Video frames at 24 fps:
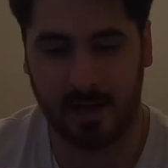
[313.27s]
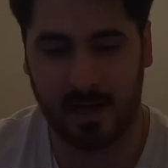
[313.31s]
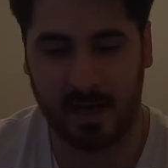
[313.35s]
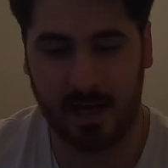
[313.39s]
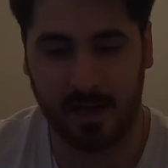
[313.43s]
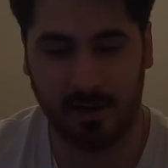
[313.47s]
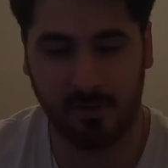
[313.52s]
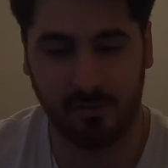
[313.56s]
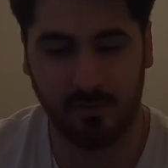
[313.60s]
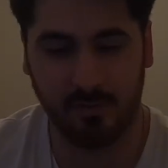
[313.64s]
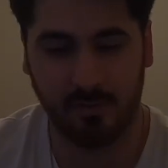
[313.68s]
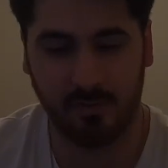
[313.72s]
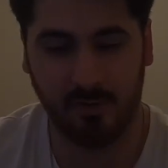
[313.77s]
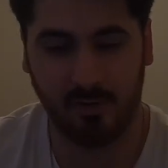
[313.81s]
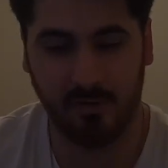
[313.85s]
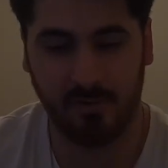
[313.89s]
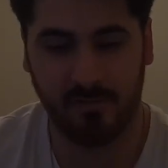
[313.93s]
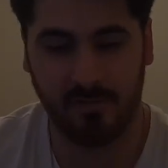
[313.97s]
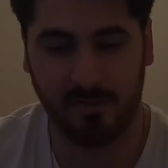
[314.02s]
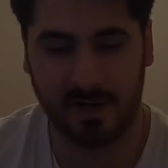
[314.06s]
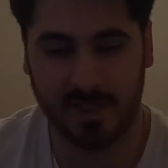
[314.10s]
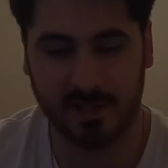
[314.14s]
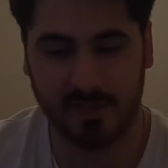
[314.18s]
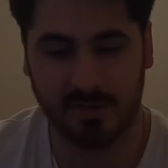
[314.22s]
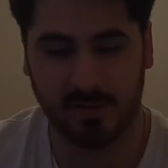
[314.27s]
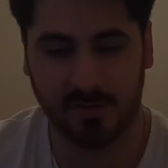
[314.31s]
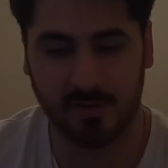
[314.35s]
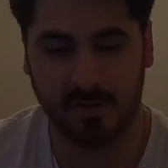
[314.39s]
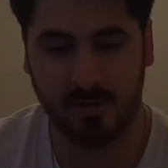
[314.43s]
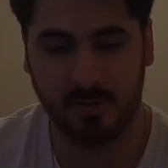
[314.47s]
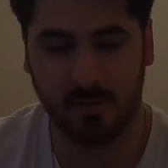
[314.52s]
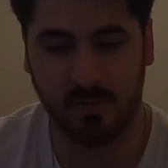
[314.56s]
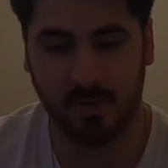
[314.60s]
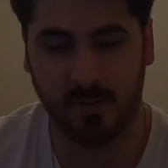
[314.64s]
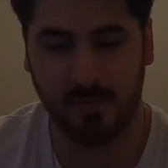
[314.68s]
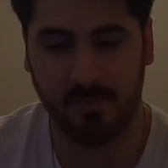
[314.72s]
I don't know if
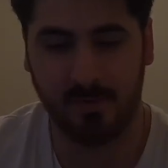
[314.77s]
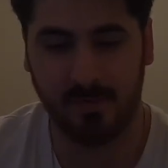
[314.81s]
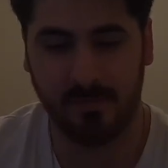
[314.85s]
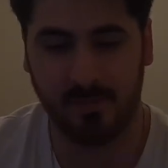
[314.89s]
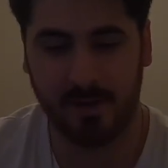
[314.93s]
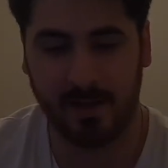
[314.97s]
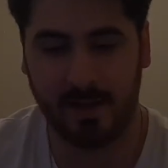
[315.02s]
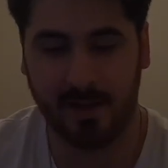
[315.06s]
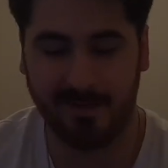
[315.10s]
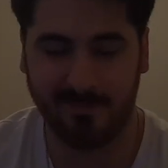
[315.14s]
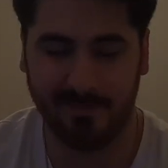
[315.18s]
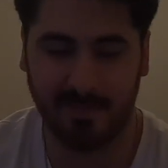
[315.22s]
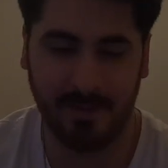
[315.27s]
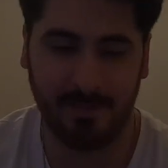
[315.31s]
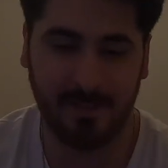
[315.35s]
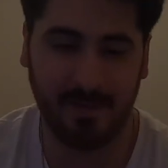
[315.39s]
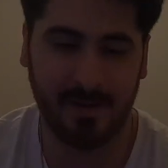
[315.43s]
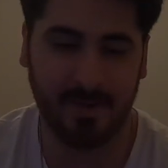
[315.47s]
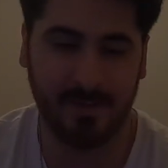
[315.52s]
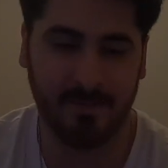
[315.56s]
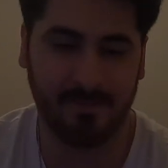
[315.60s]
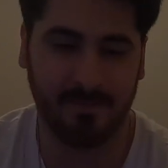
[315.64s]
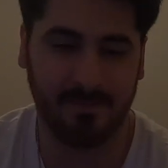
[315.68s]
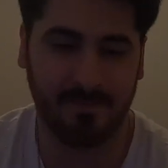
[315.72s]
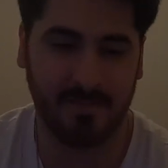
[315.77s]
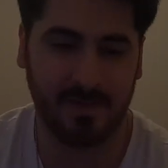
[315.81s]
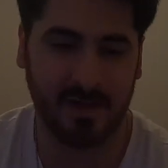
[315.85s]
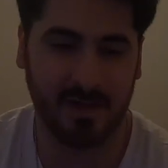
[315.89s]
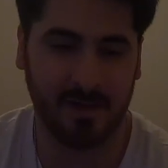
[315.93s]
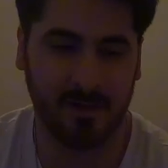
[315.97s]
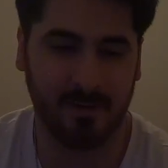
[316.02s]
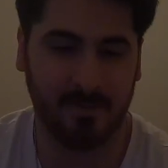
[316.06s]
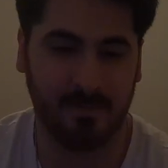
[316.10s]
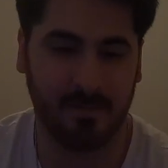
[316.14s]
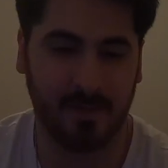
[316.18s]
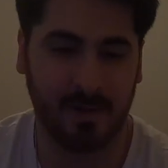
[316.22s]
Ancelotti will be playing. Maybe
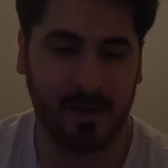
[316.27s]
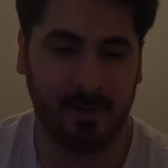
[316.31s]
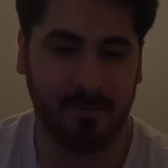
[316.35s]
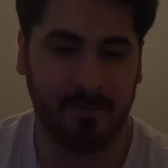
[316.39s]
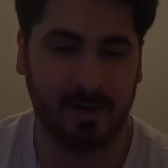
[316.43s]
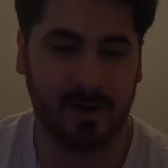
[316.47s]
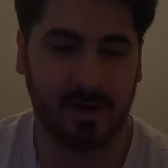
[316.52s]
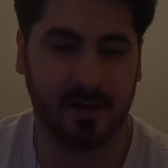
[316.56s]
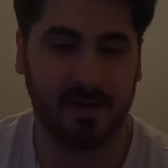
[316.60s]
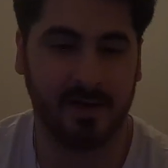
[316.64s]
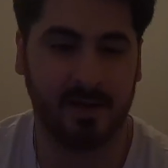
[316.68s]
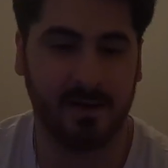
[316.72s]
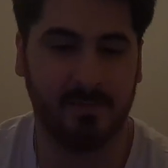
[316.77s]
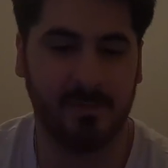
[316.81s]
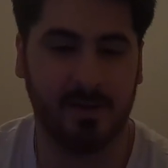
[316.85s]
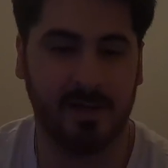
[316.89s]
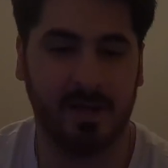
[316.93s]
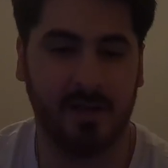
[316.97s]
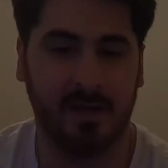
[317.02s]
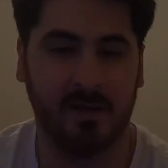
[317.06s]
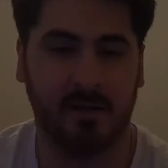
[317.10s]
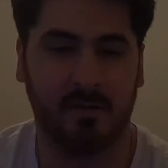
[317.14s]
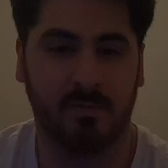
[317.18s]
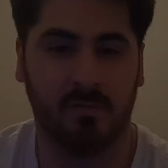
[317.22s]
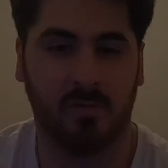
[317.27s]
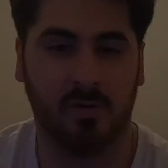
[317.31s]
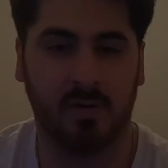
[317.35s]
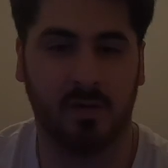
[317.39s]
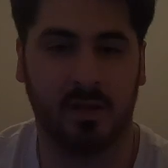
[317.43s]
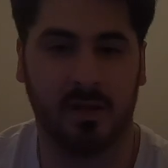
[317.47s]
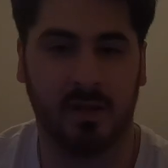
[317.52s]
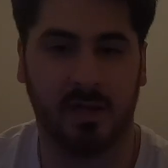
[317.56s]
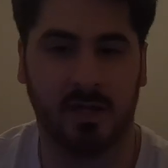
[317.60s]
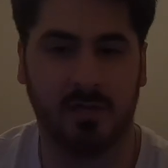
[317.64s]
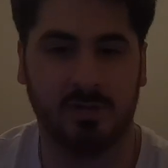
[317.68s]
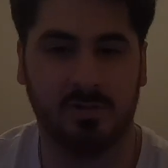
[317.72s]
he'll play Brahim Diaz more
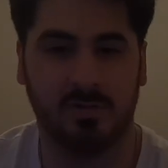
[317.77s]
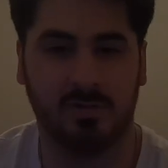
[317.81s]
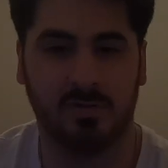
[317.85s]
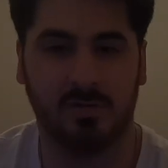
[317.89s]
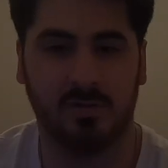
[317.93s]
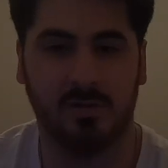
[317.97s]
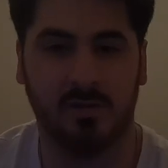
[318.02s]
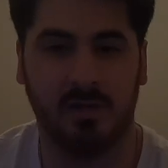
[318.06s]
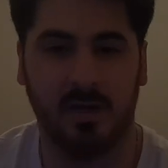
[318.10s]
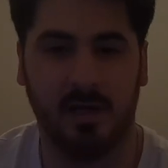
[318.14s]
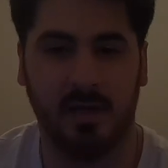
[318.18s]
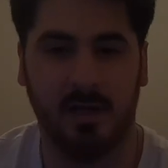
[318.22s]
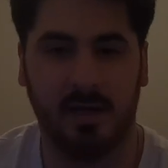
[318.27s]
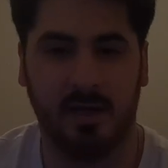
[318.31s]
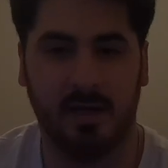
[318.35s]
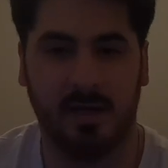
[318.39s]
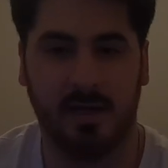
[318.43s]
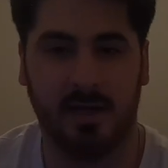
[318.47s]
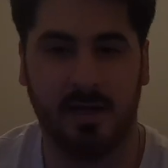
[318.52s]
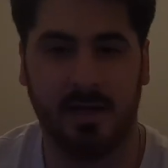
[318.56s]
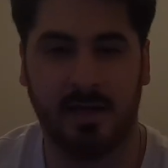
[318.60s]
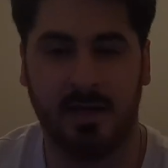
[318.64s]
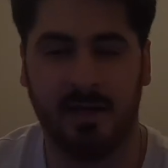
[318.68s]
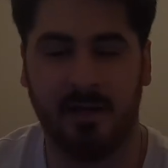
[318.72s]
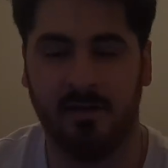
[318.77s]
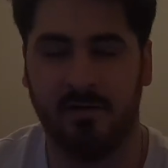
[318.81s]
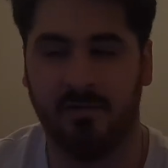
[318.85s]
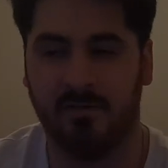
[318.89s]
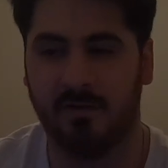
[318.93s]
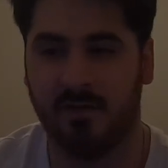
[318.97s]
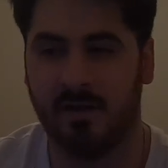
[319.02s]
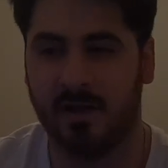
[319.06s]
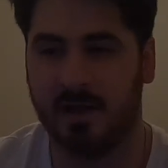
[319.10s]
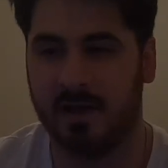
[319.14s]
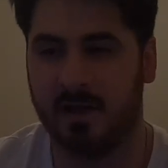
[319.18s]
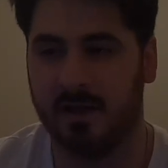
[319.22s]
central,
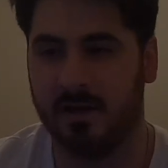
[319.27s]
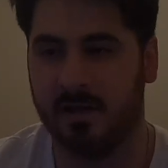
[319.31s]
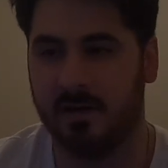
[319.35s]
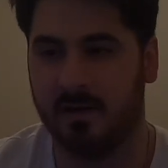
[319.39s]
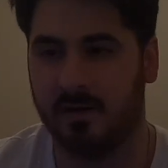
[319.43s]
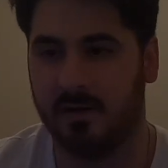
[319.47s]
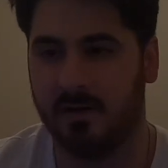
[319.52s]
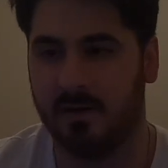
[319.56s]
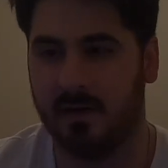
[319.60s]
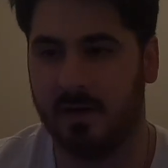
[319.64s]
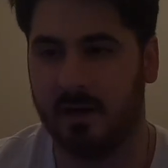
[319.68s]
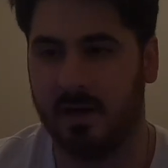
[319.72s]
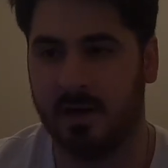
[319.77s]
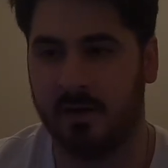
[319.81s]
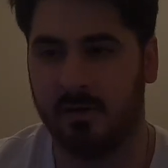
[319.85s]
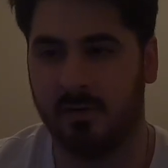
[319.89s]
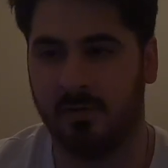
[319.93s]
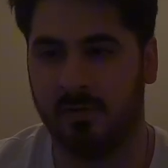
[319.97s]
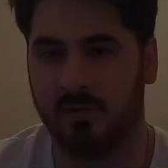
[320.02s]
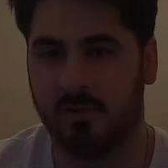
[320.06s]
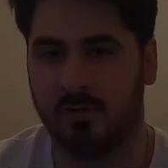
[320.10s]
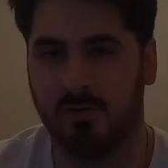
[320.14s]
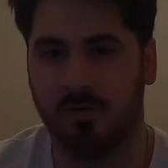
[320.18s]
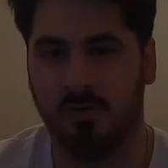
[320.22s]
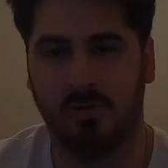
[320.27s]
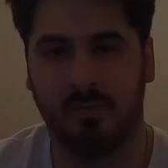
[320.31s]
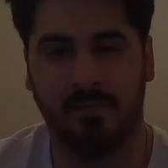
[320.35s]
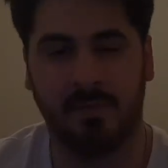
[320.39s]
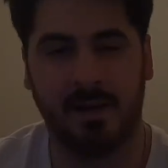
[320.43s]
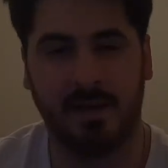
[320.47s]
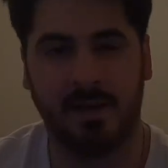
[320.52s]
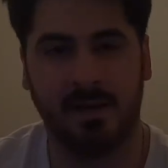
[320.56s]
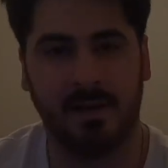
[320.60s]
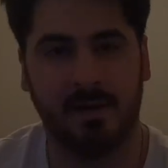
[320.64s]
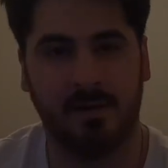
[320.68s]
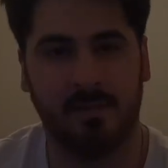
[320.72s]
give like, I don't know,
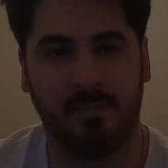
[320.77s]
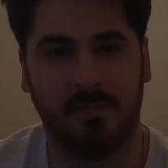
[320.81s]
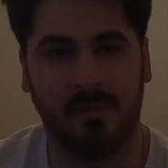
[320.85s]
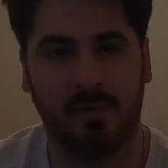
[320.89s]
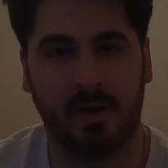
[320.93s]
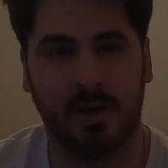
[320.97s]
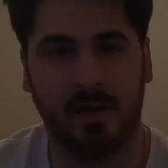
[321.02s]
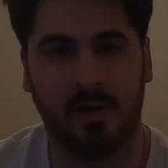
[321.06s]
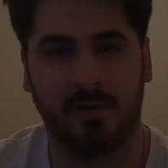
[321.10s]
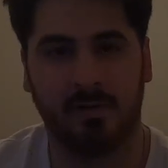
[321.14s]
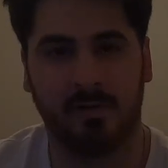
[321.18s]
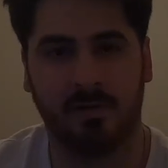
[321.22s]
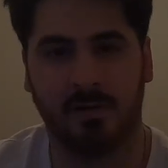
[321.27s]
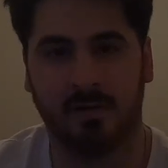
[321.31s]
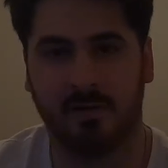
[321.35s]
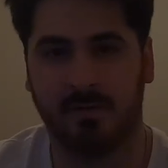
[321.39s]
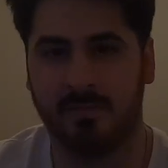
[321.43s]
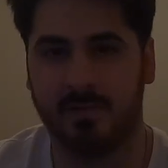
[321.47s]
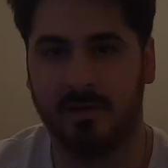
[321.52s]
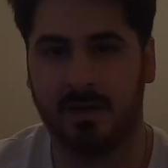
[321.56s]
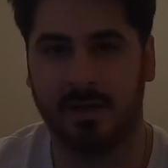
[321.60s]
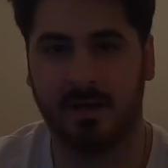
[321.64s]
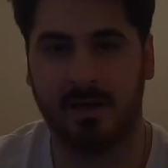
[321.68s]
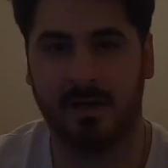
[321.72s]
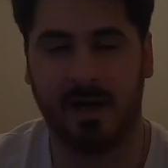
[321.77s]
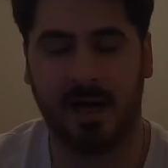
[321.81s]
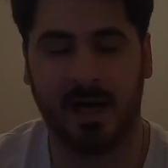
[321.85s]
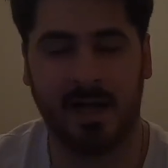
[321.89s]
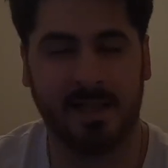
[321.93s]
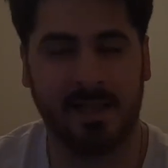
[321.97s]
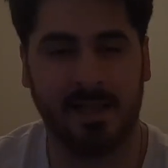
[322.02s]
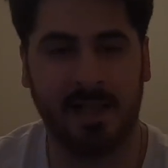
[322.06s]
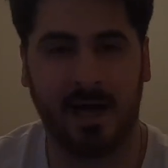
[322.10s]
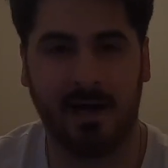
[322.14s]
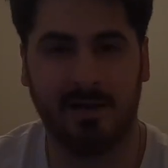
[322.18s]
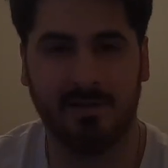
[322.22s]
Tchouaméni a break or something.
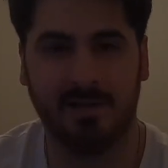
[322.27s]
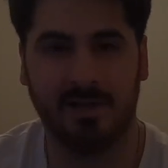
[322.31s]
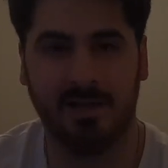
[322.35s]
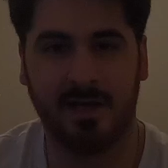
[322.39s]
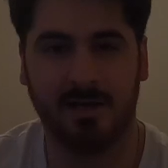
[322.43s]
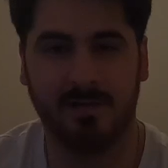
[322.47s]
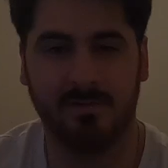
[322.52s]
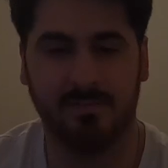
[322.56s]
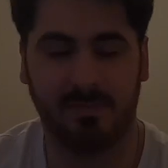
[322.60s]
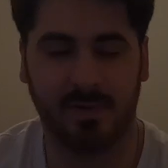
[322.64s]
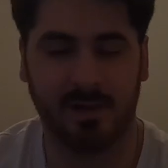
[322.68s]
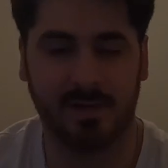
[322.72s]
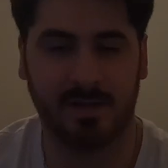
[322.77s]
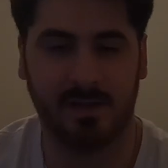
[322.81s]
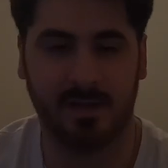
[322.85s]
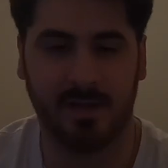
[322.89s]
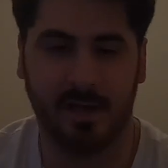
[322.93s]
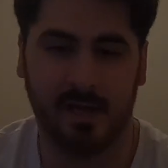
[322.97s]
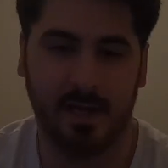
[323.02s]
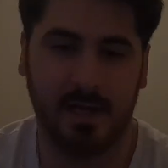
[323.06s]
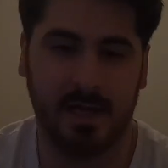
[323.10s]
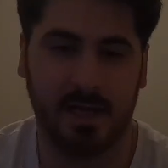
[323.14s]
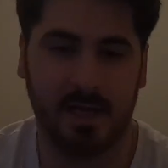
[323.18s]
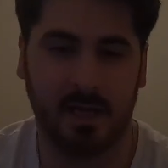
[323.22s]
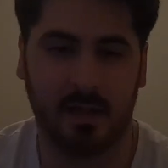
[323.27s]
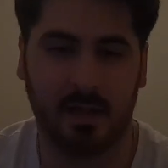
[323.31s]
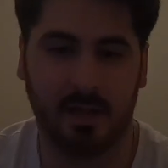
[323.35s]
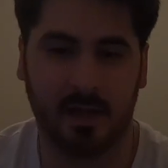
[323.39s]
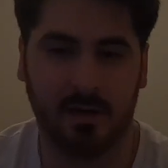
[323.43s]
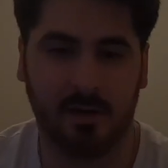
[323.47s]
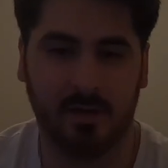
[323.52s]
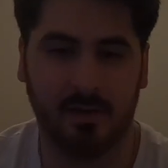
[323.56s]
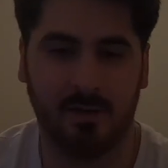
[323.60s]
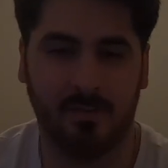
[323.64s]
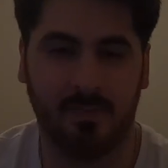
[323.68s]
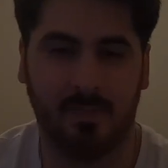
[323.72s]
I doubt that, but it's
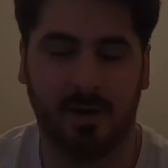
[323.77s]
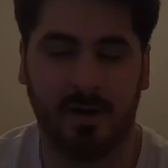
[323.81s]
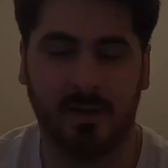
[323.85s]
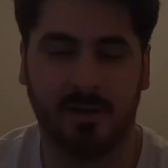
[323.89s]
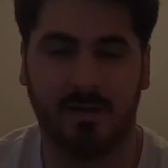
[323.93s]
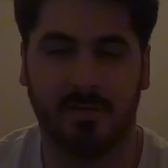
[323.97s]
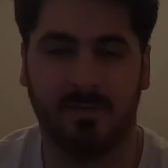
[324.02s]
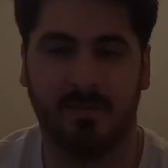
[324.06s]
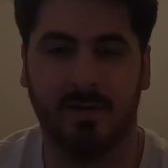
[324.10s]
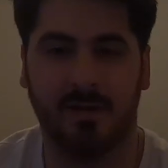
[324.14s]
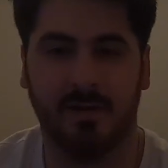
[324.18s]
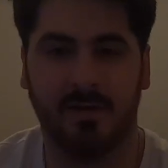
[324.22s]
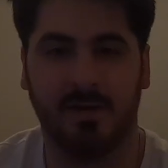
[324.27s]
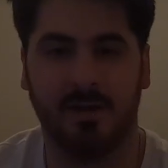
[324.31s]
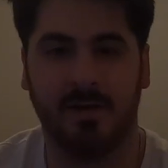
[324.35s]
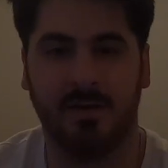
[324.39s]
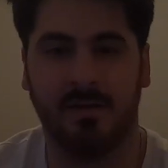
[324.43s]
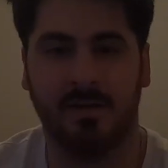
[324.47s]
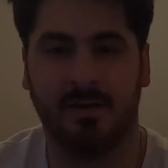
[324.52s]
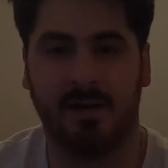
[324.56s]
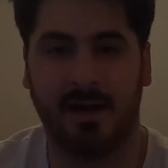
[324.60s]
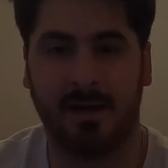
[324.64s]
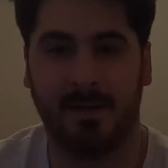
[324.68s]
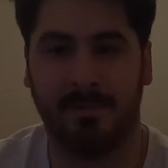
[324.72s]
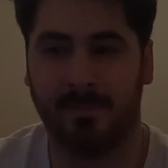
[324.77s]
another possibility.